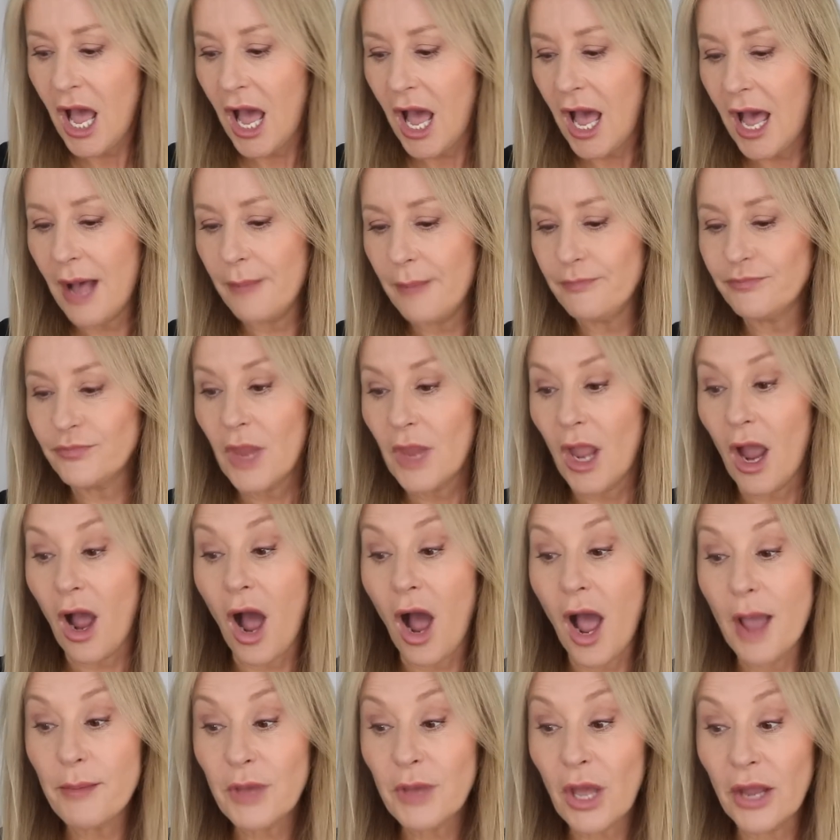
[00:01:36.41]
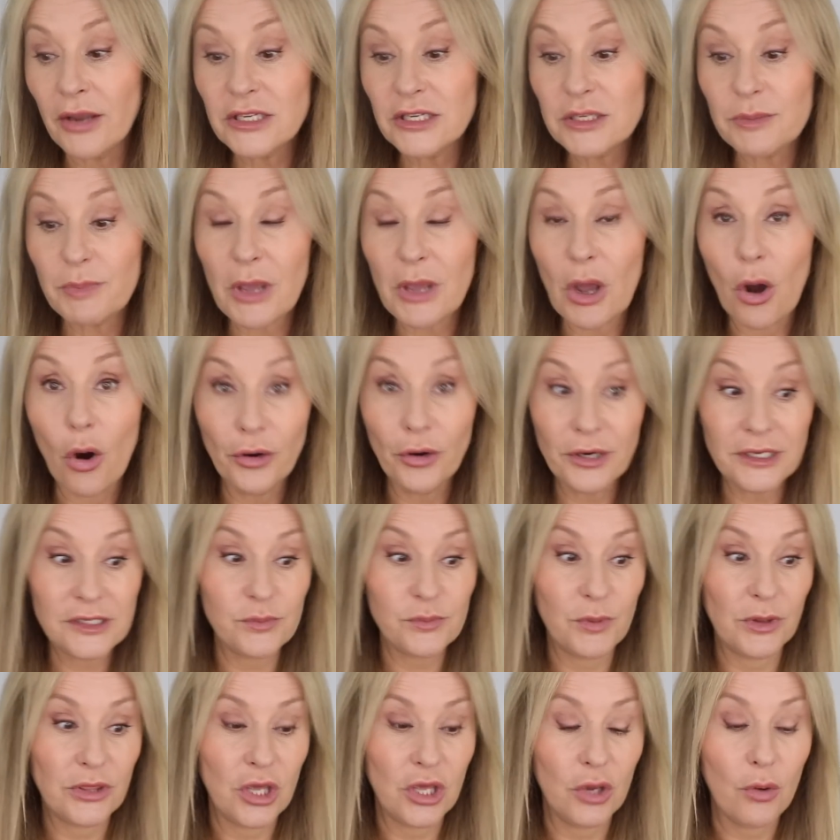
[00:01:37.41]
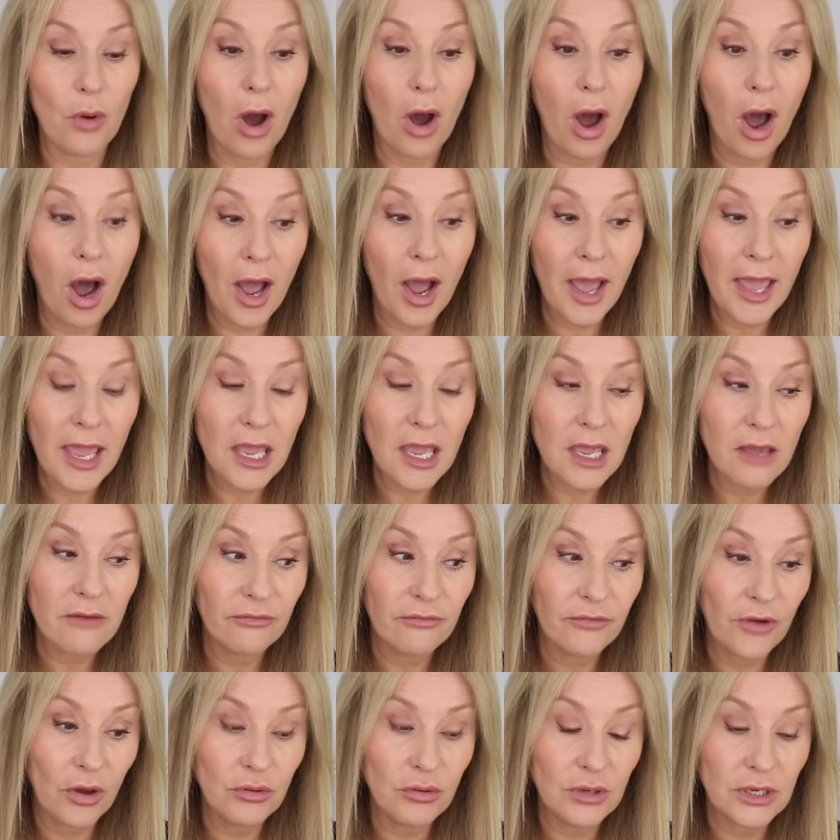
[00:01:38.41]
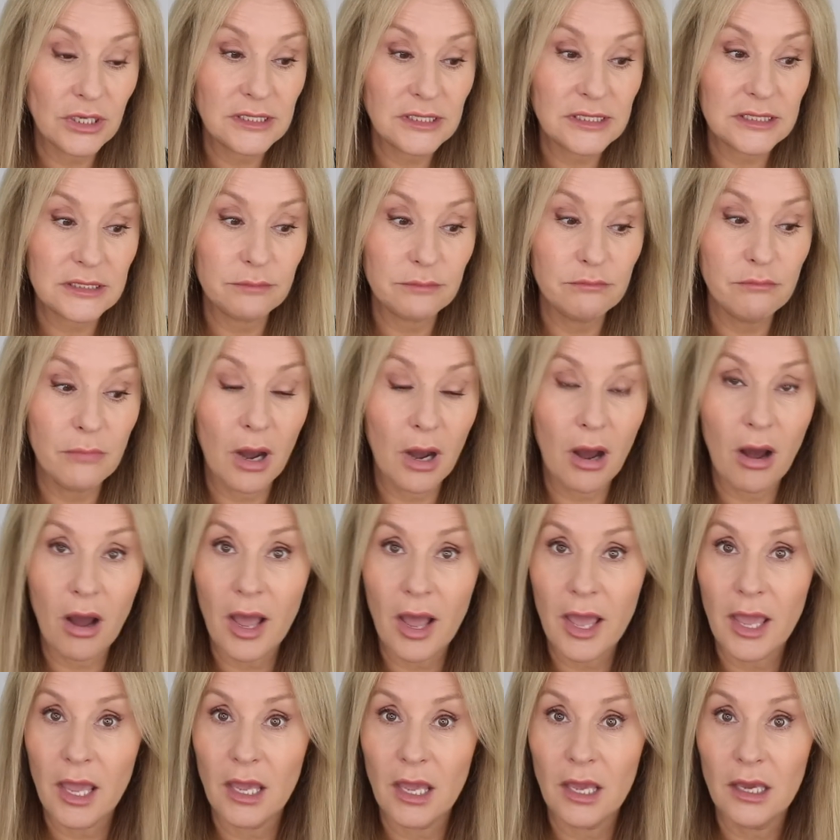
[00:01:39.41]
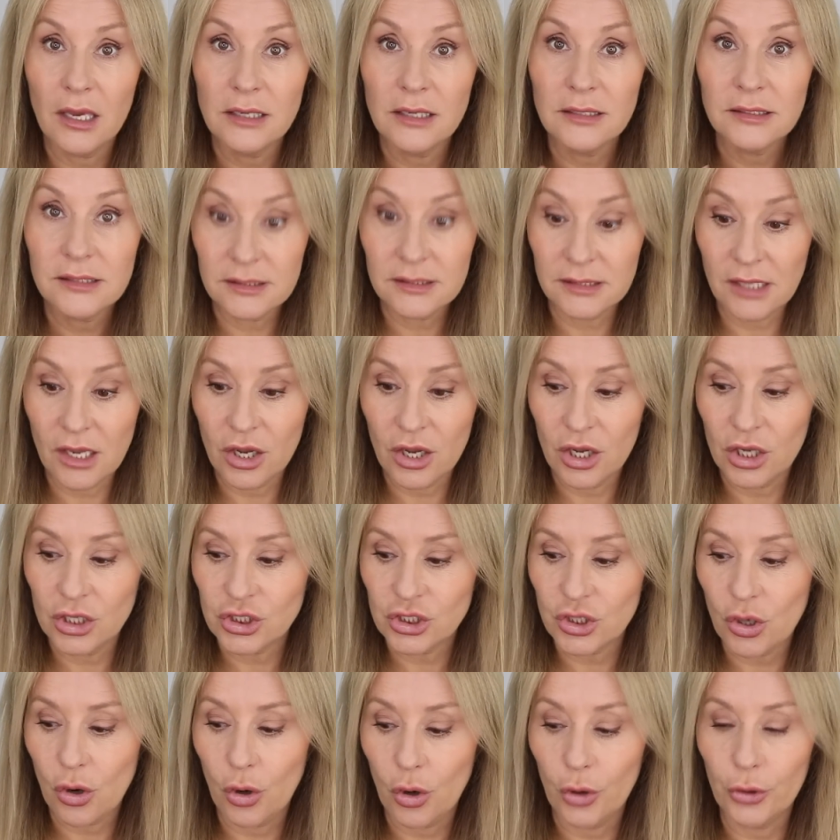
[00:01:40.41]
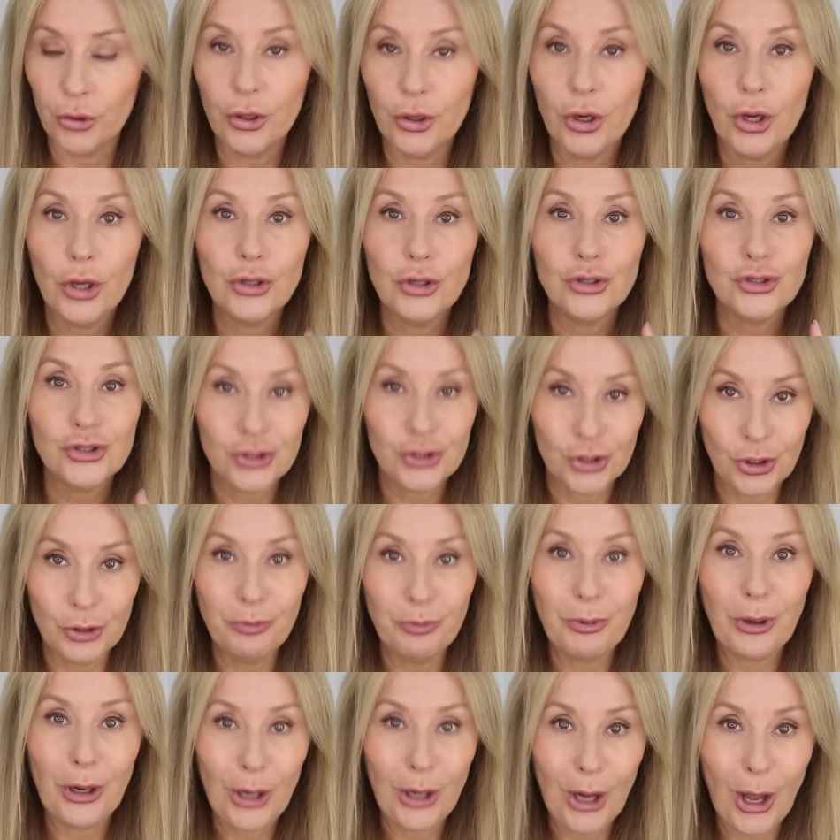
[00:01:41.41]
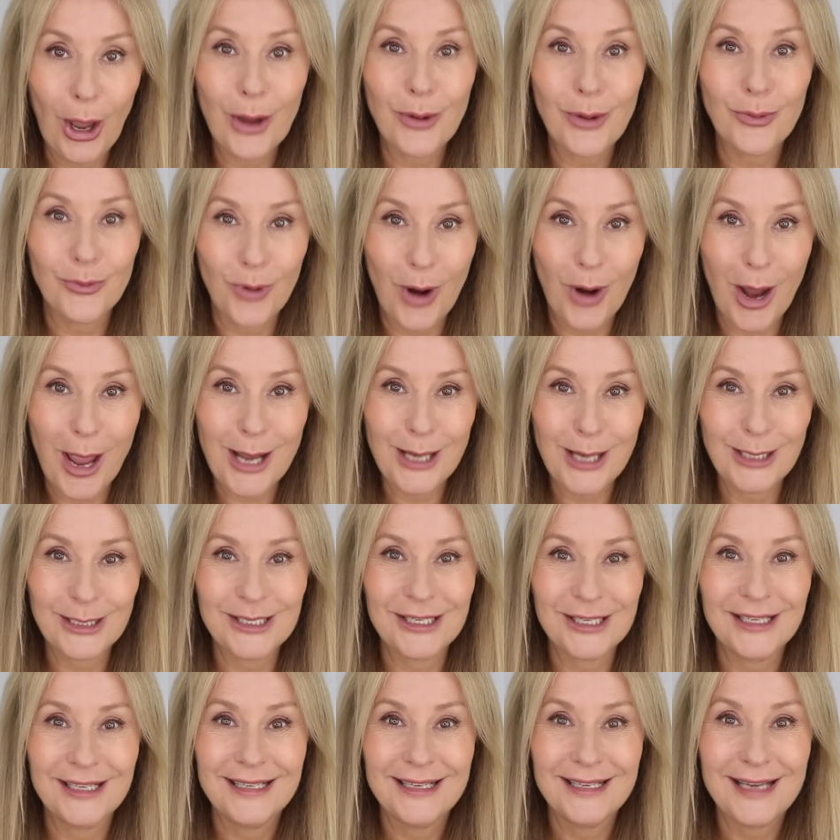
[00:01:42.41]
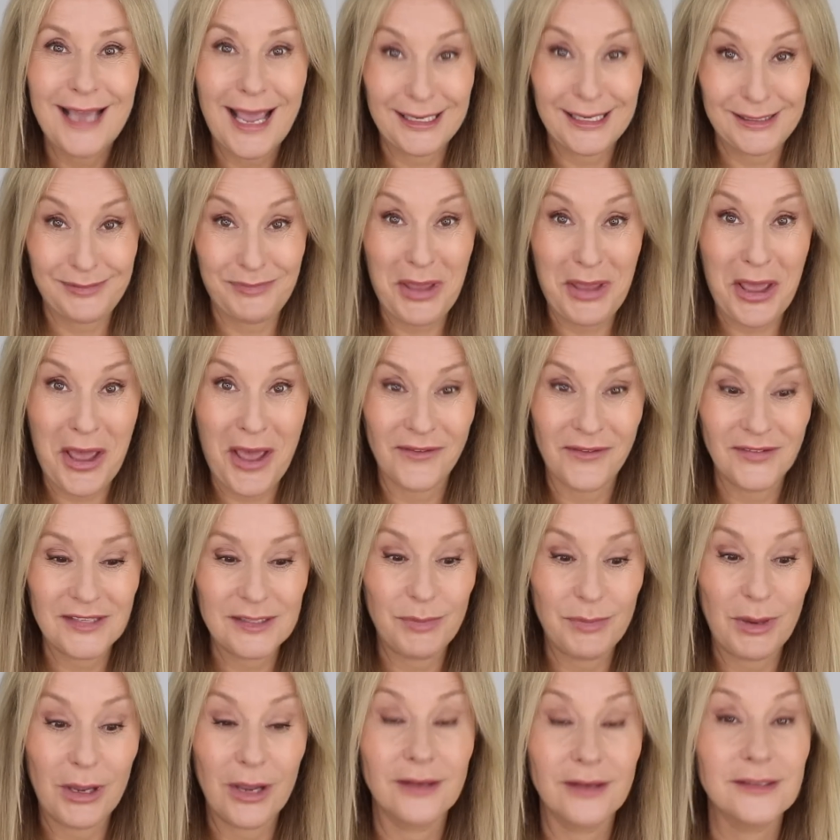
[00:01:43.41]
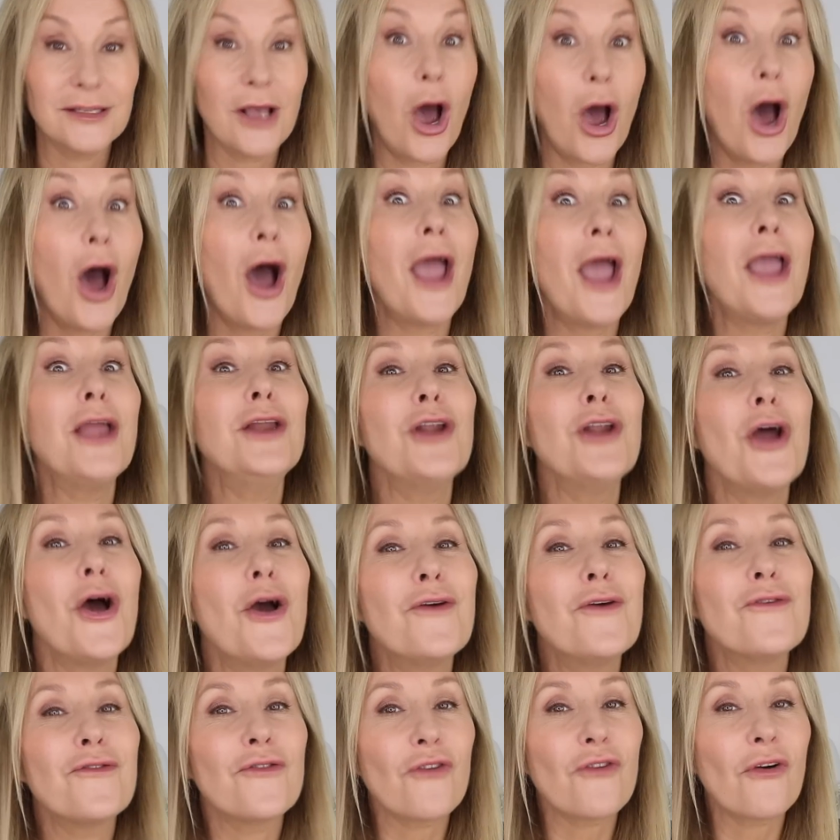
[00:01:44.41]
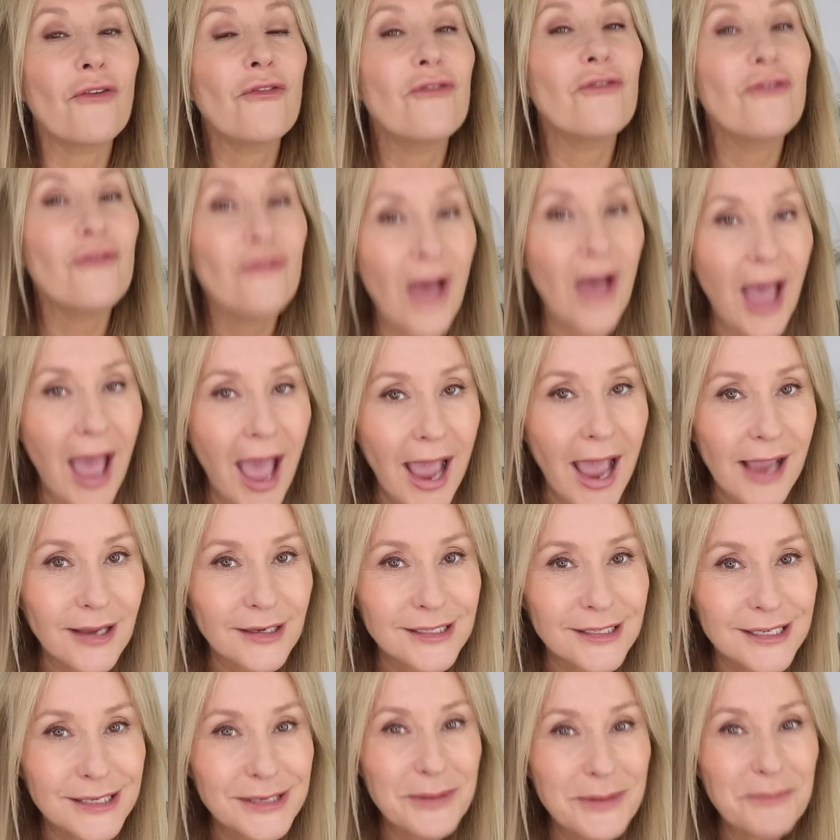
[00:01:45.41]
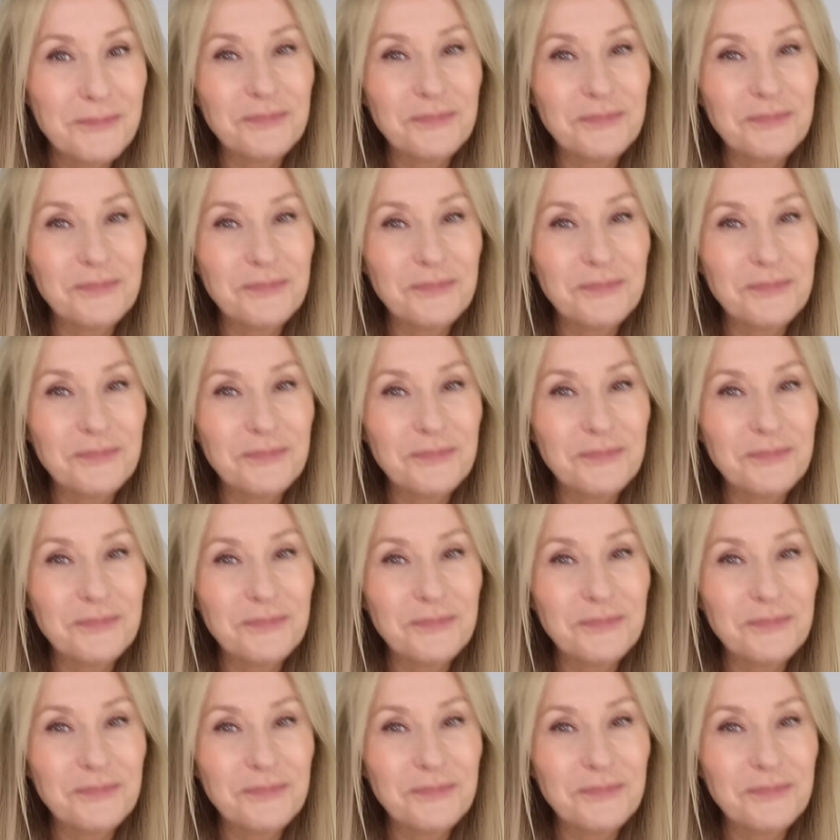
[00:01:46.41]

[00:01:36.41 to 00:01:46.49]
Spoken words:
I'm going to be honest with you. I focused my search on super lightweight SPFs because I know for a fact